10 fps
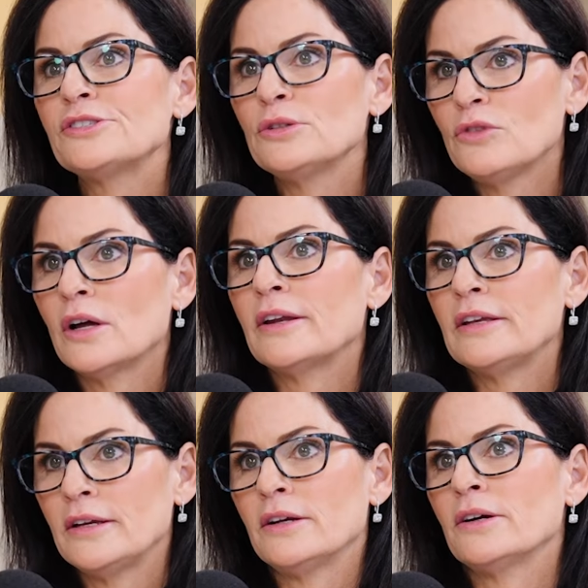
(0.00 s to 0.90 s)
once you've gone
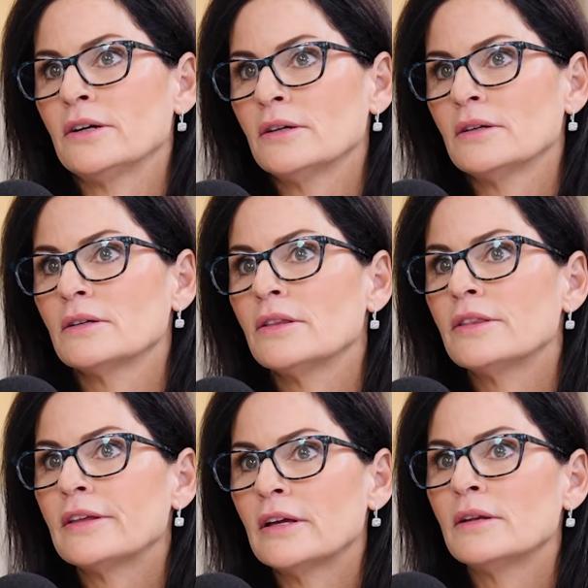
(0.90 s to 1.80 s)
a year,
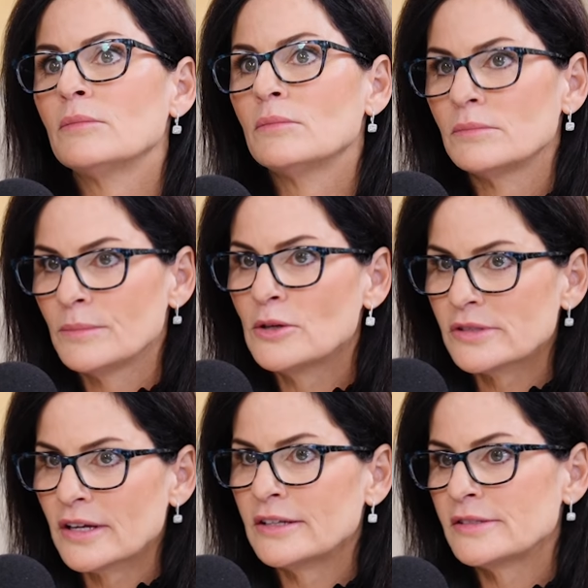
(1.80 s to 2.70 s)
then
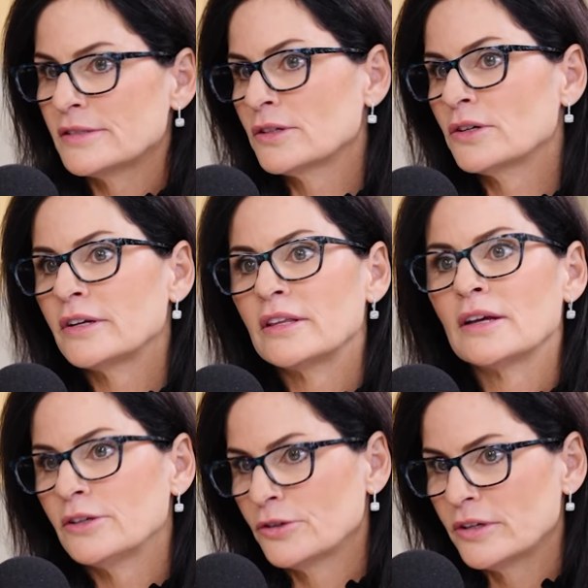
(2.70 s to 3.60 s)
most scientists
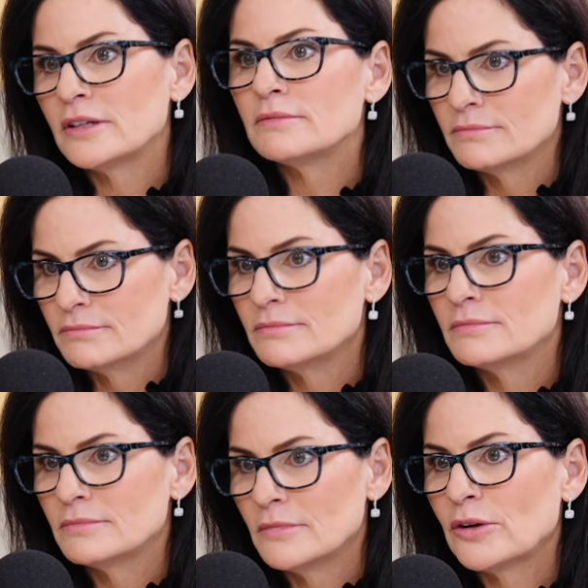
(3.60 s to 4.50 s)
agree that you're done.
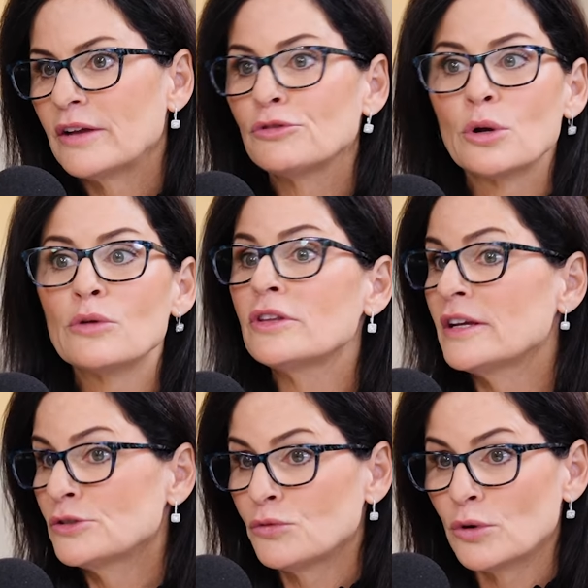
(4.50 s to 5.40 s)
Okay? okay? If you're over
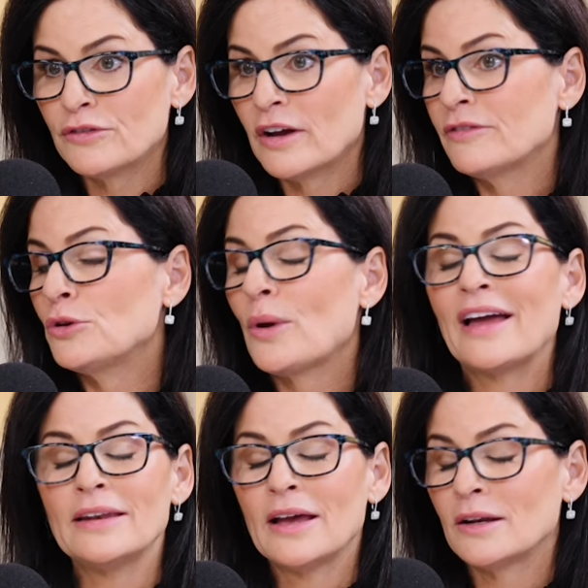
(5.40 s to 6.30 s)
the age of 45 and you
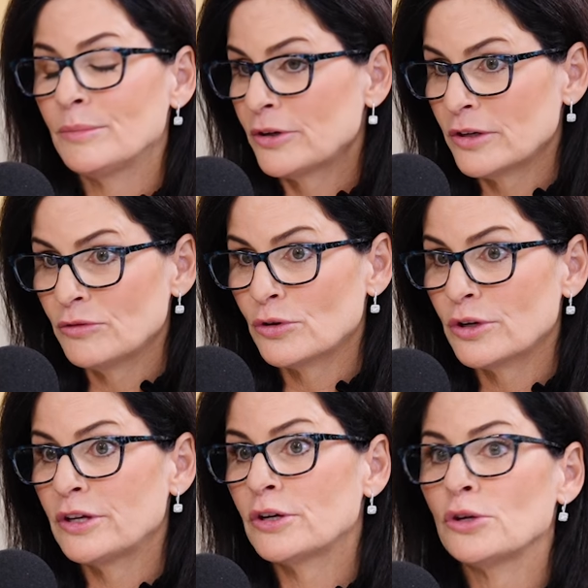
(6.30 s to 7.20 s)
hadn't had a period
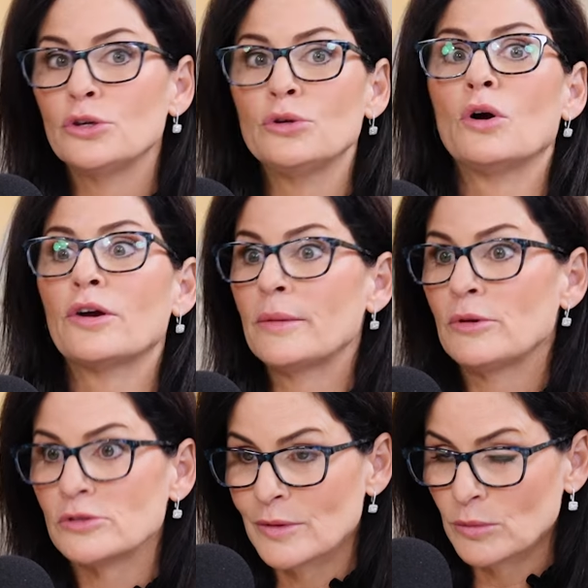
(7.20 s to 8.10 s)
for a year, you are a
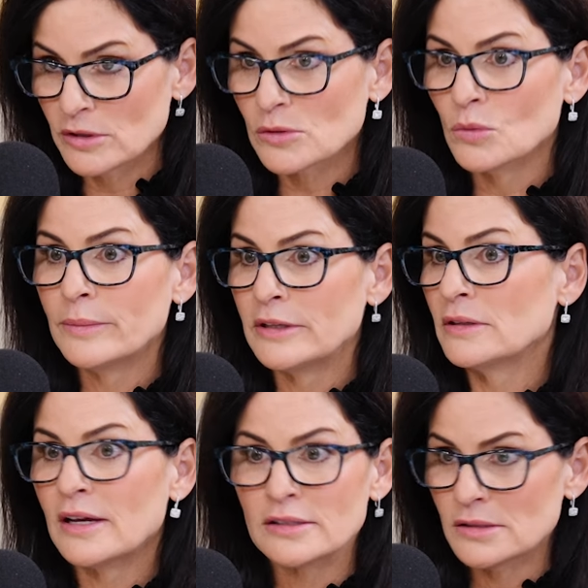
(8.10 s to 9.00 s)
postmenopausal
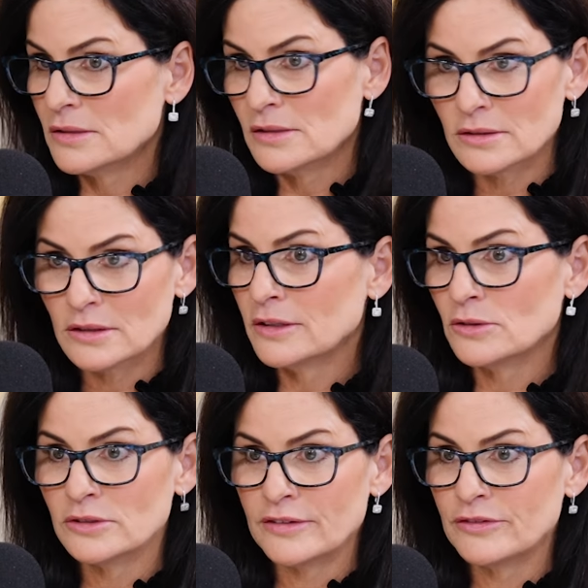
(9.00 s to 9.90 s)
woman. That's the
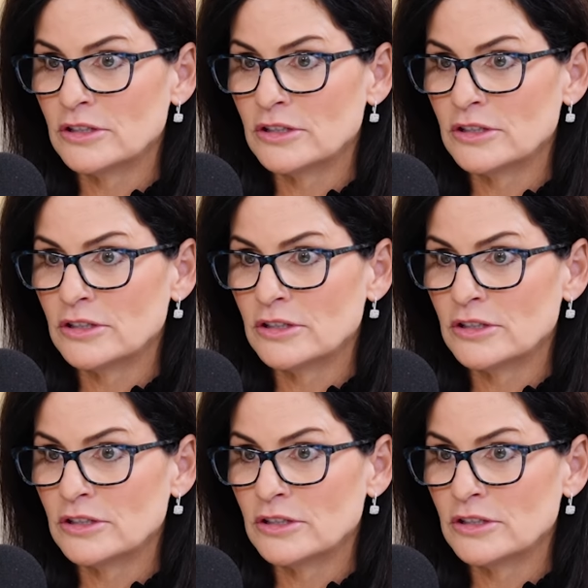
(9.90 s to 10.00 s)
clinical